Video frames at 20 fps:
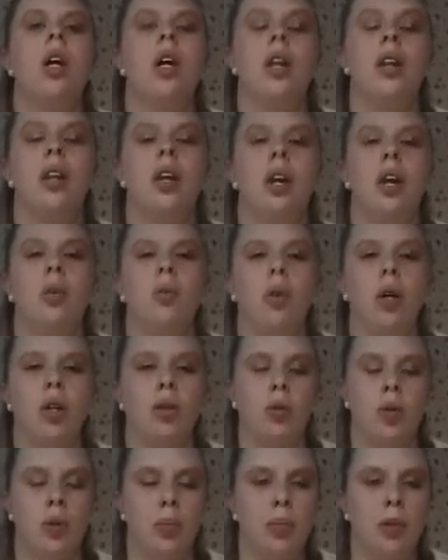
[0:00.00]
and then I
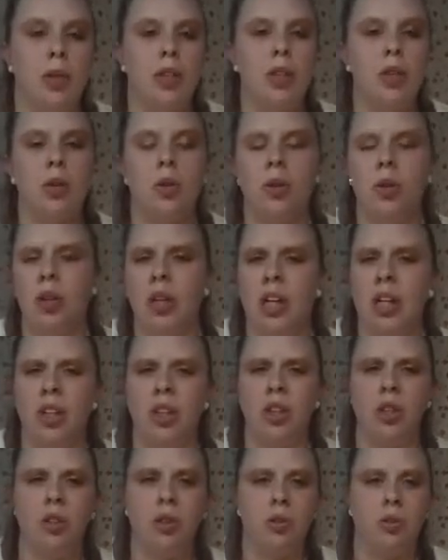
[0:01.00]
worked with preschool
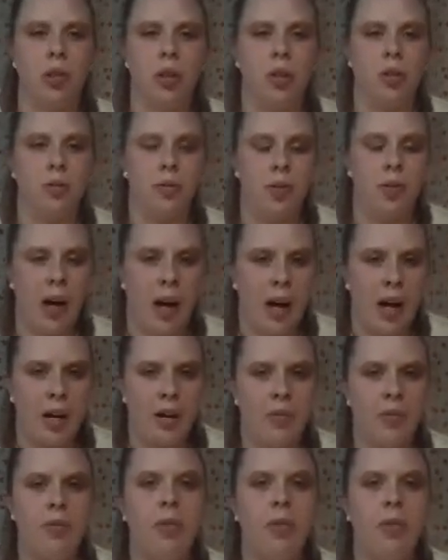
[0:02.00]
ages 3 to 5.